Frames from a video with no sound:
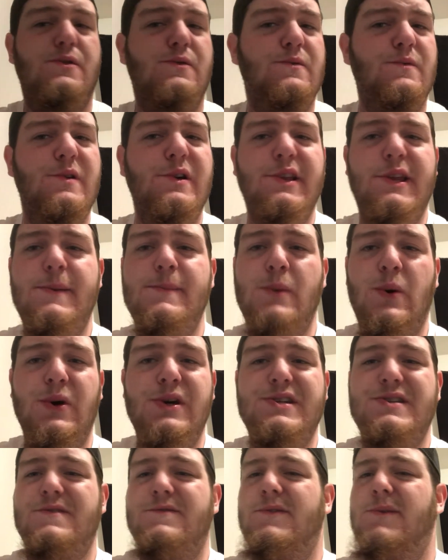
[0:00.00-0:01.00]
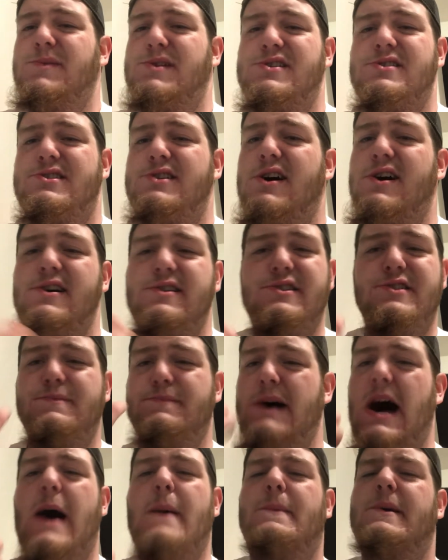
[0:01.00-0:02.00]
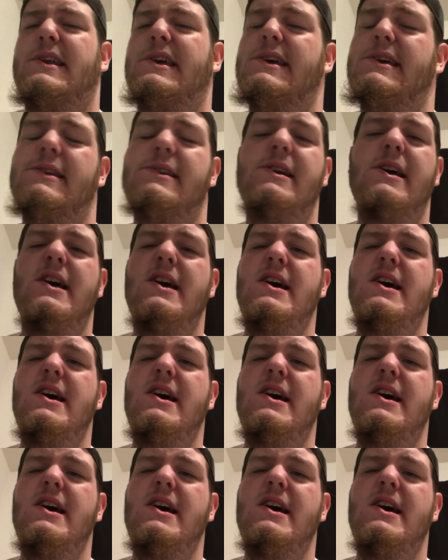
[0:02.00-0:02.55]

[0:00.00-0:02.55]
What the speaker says: really moist from the start. Just pop it in,